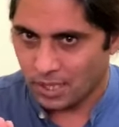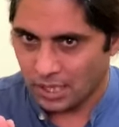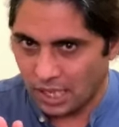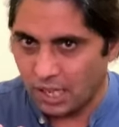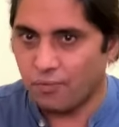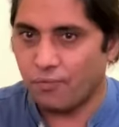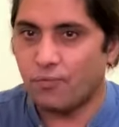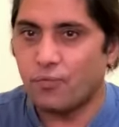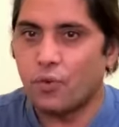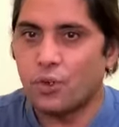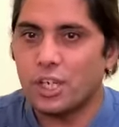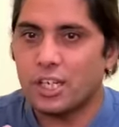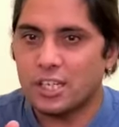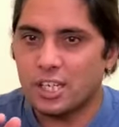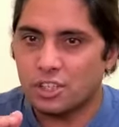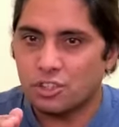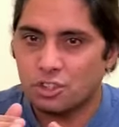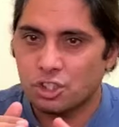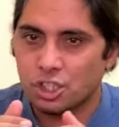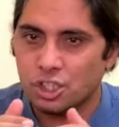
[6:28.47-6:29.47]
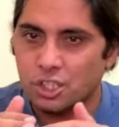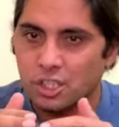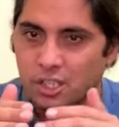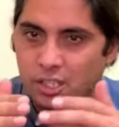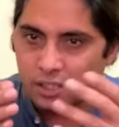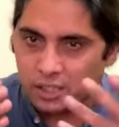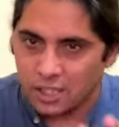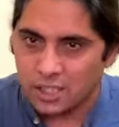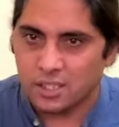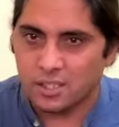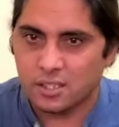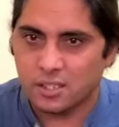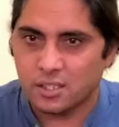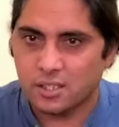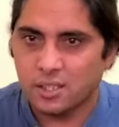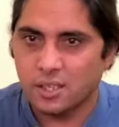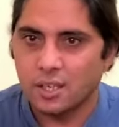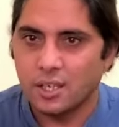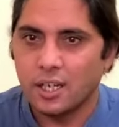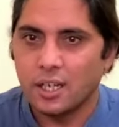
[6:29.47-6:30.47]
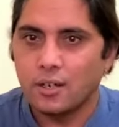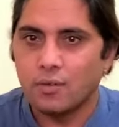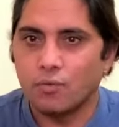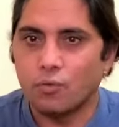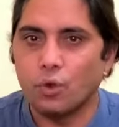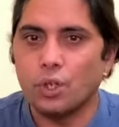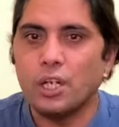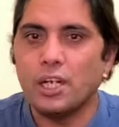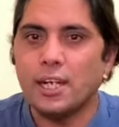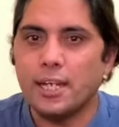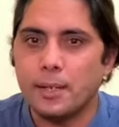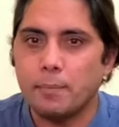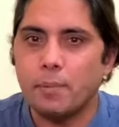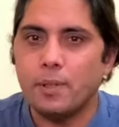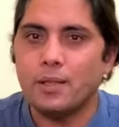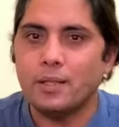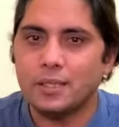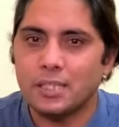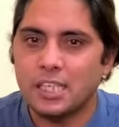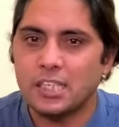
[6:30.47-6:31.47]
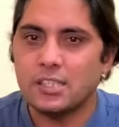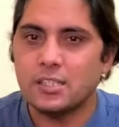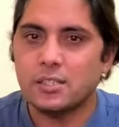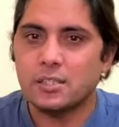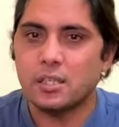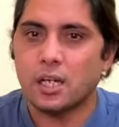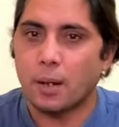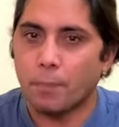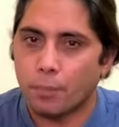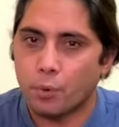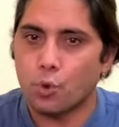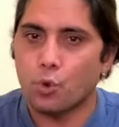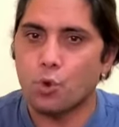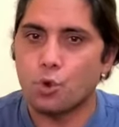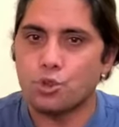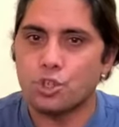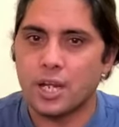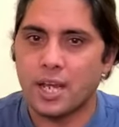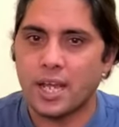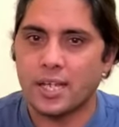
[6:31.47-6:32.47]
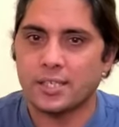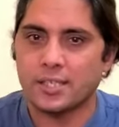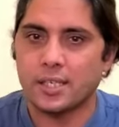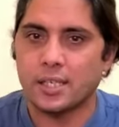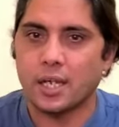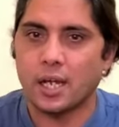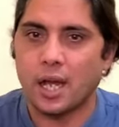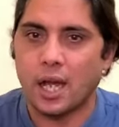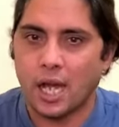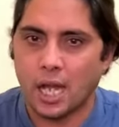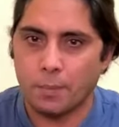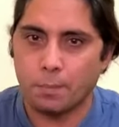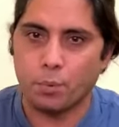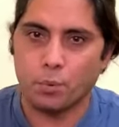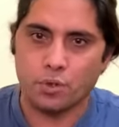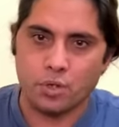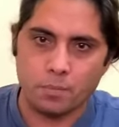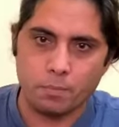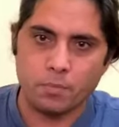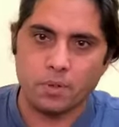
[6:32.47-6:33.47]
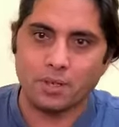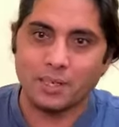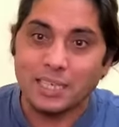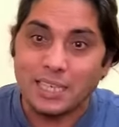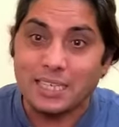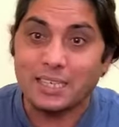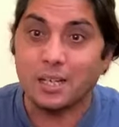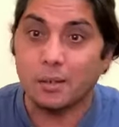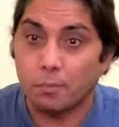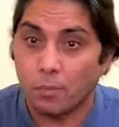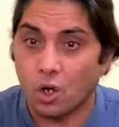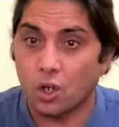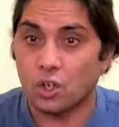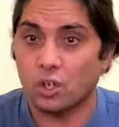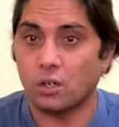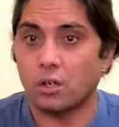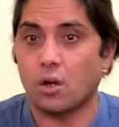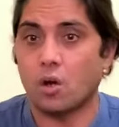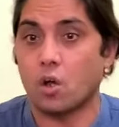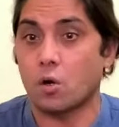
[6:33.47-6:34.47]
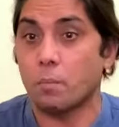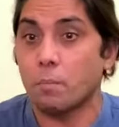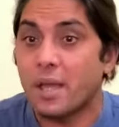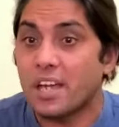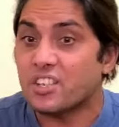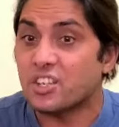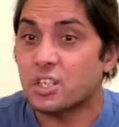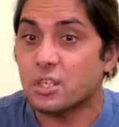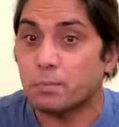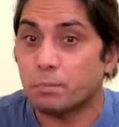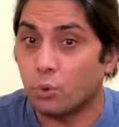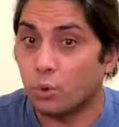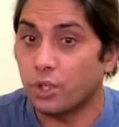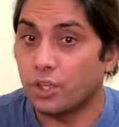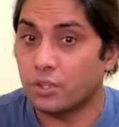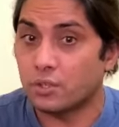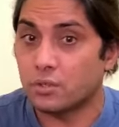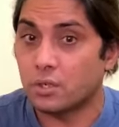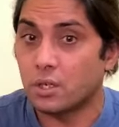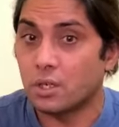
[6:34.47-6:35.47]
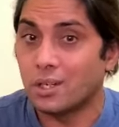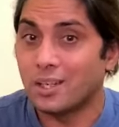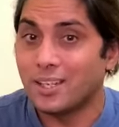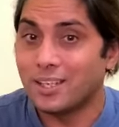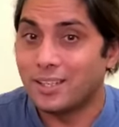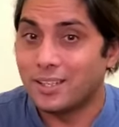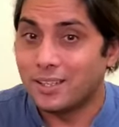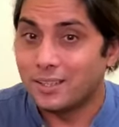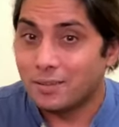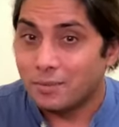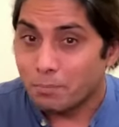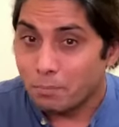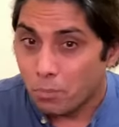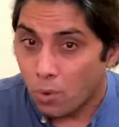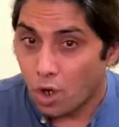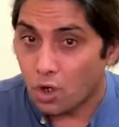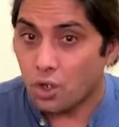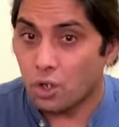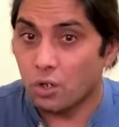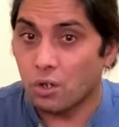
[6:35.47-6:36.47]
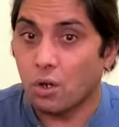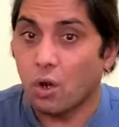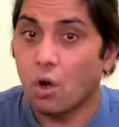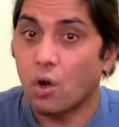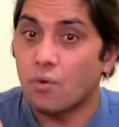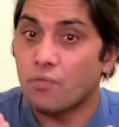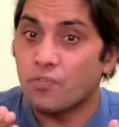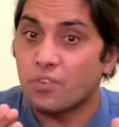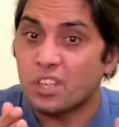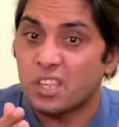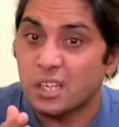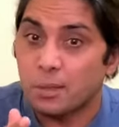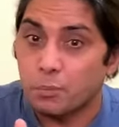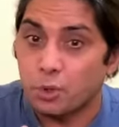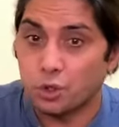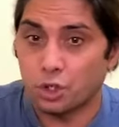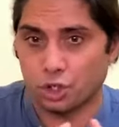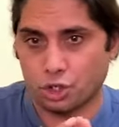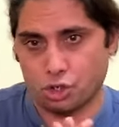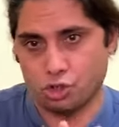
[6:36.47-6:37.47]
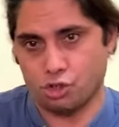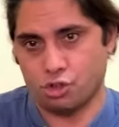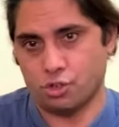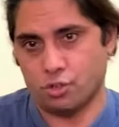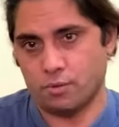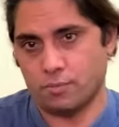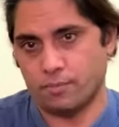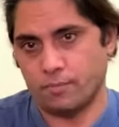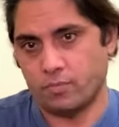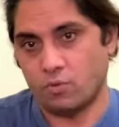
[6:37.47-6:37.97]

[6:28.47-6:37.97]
If we consider this, we label this approach as a hypodermic needle model or magic bullet model of communication.